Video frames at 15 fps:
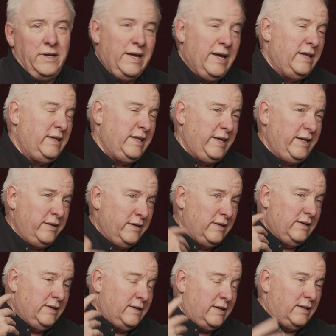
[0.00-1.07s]
and the
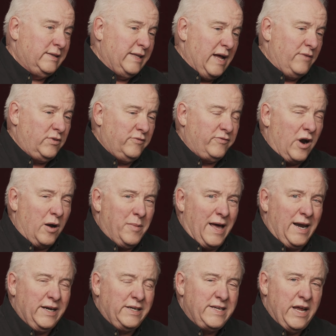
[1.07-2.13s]
level of
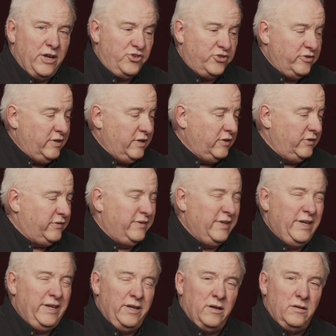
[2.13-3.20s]
harmonic tension is
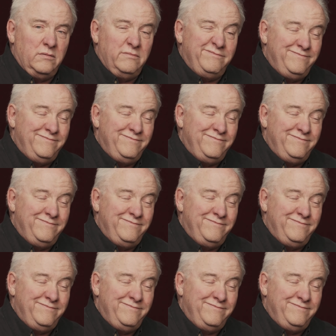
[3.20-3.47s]
the